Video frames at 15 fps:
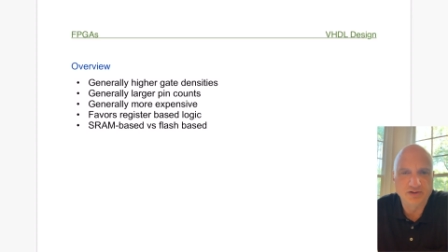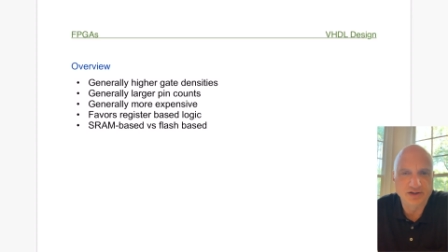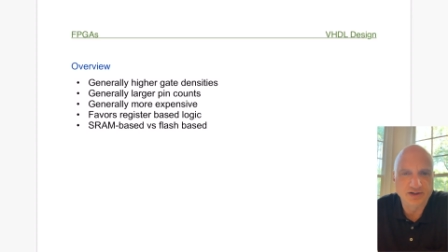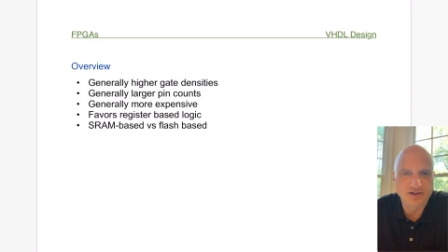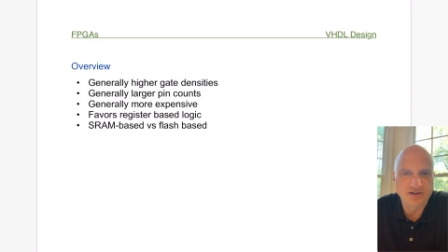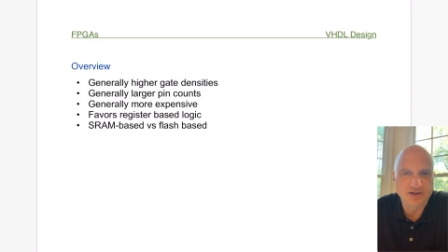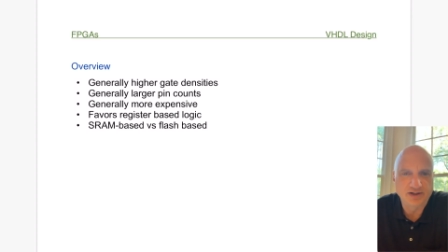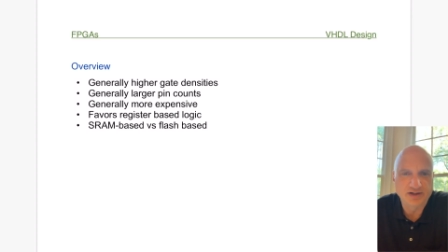
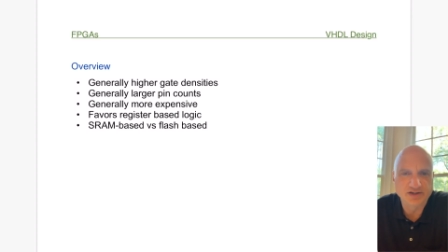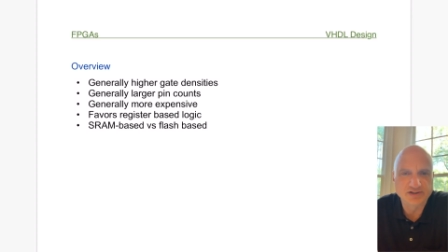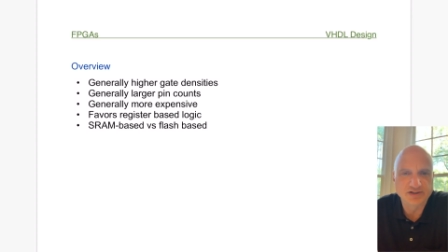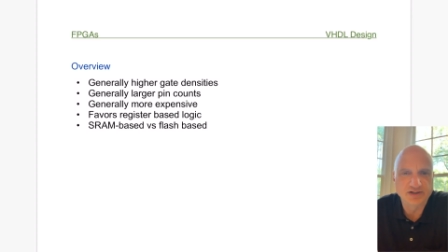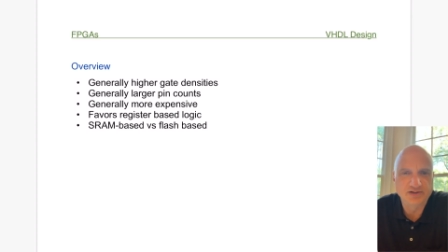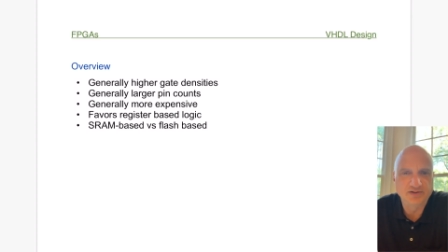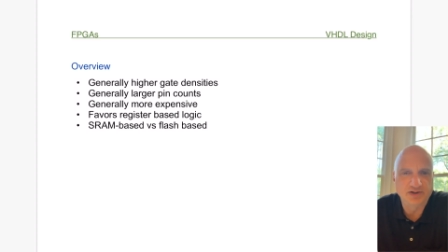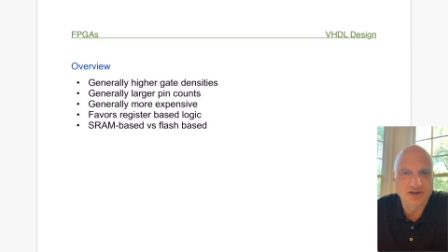And like I
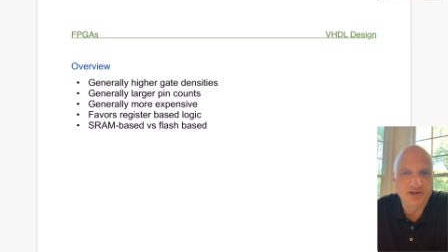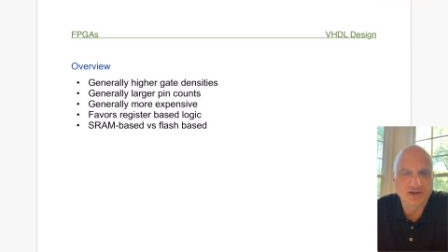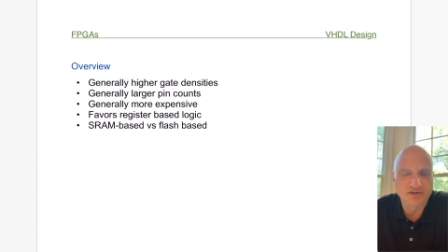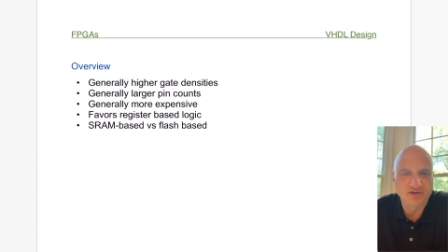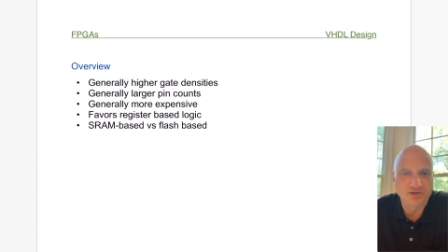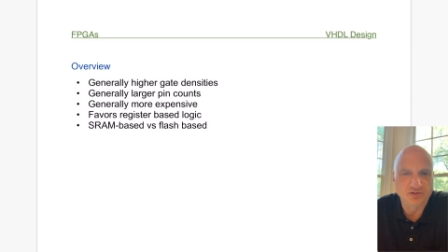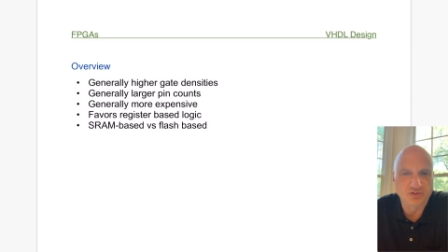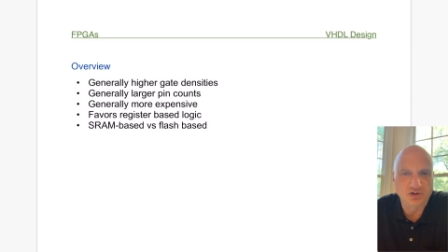said,
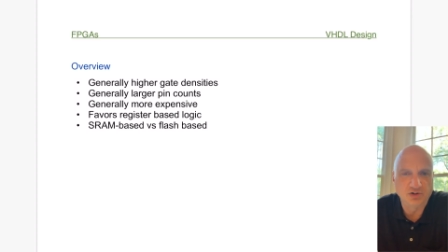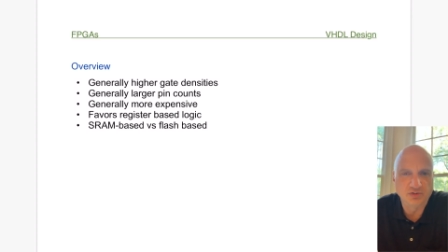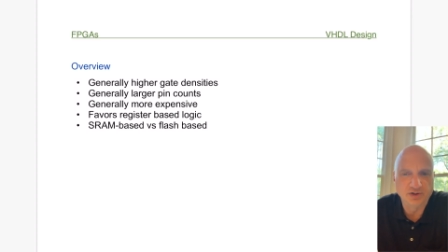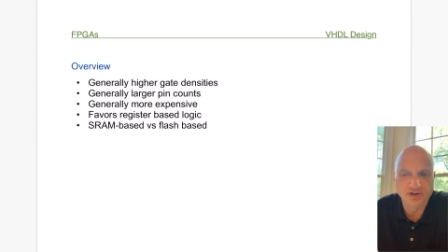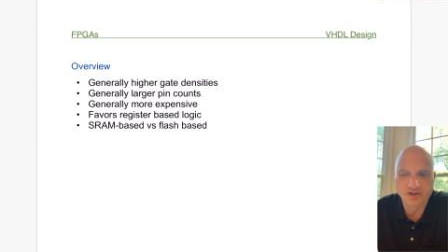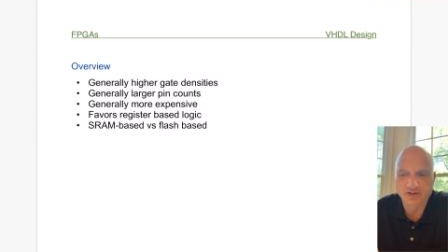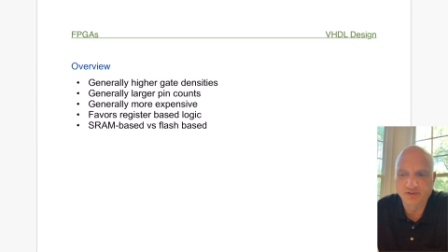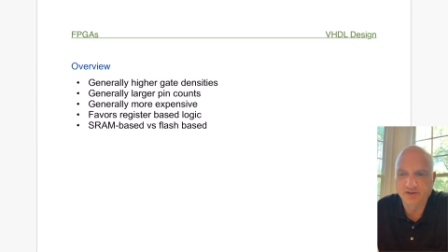they're
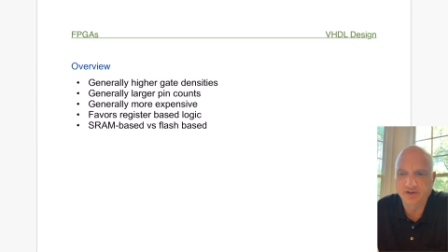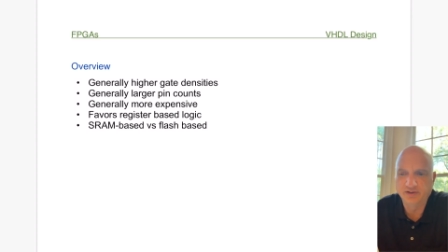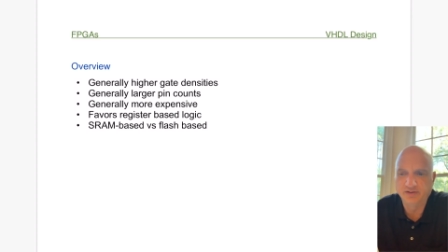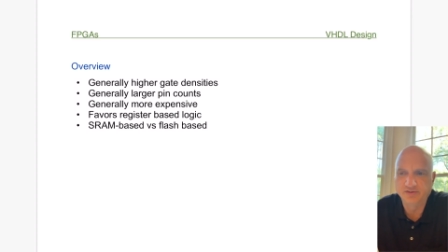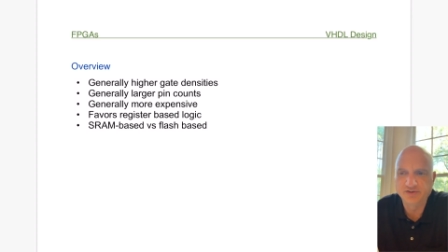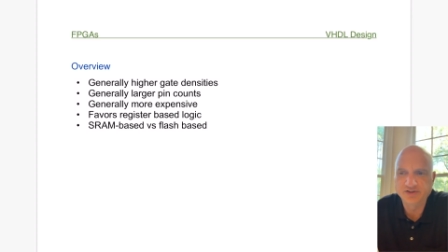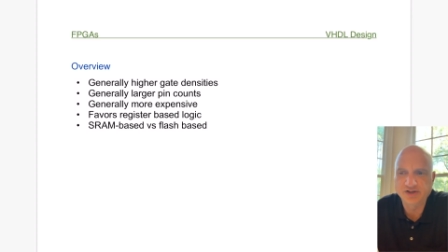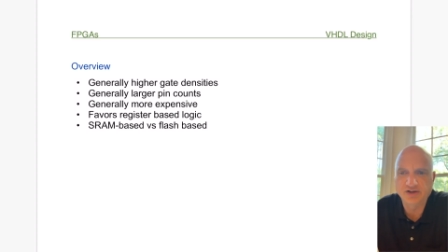growing
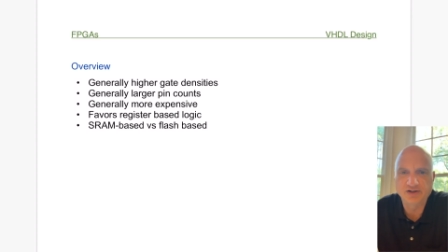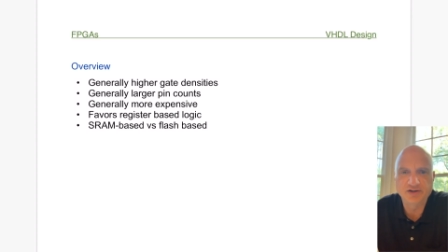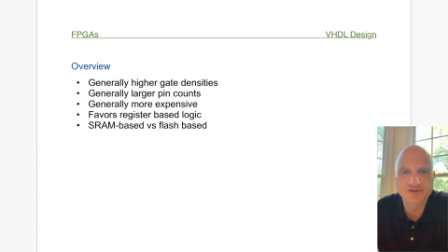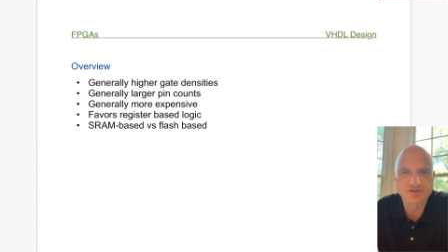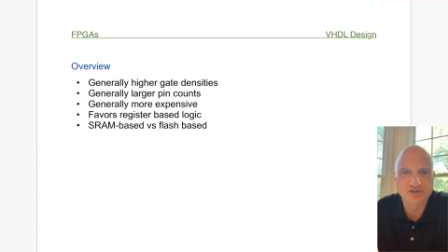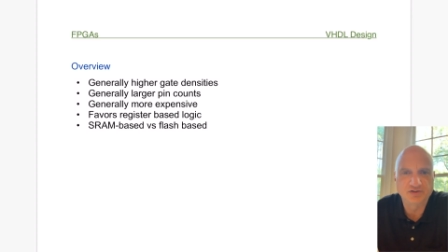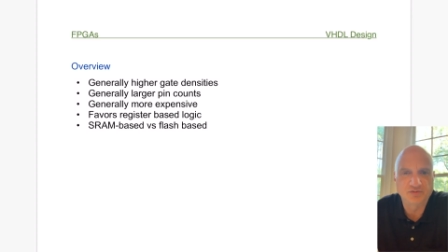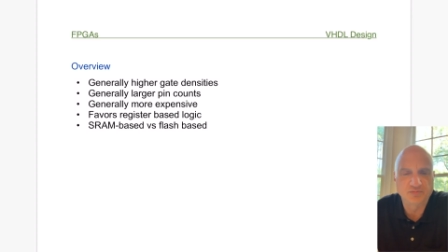in
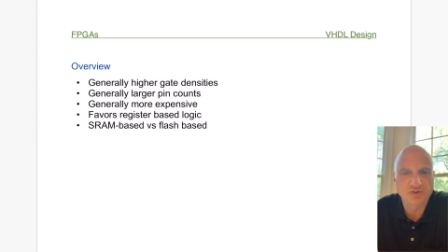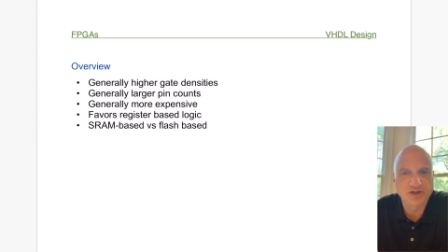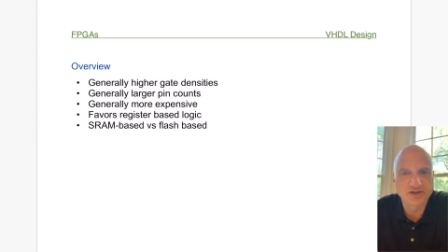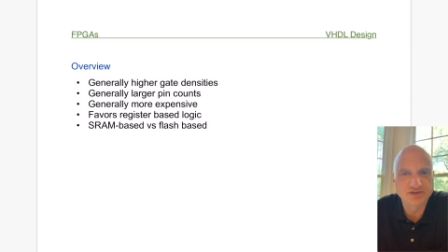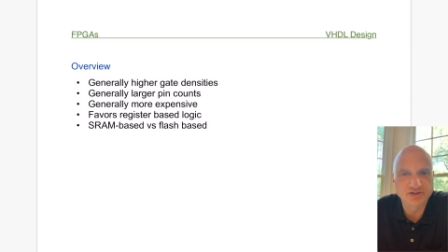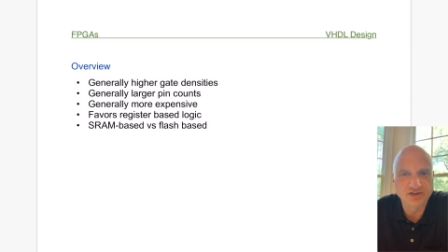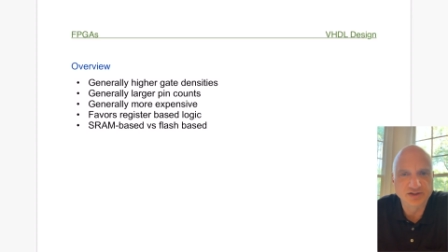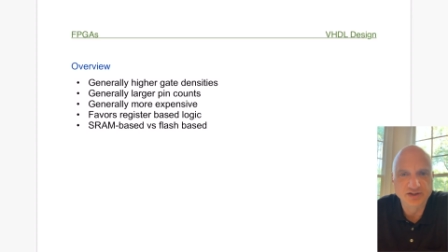size and
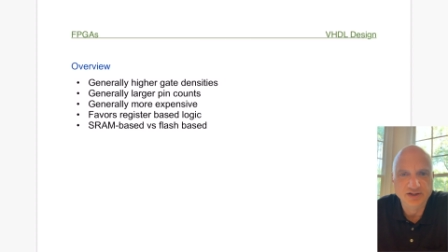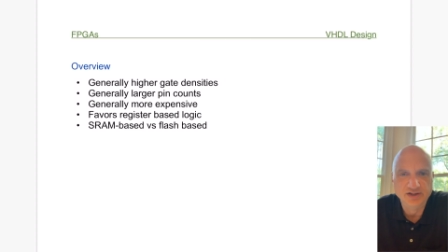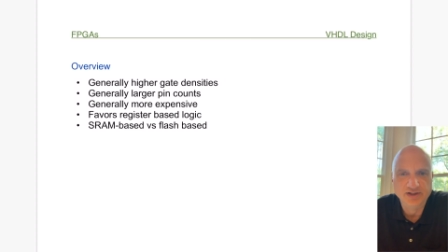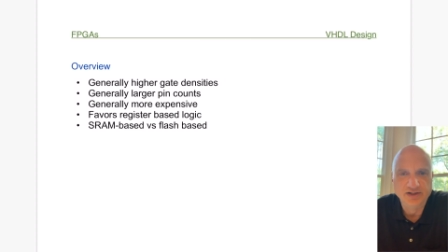complexity,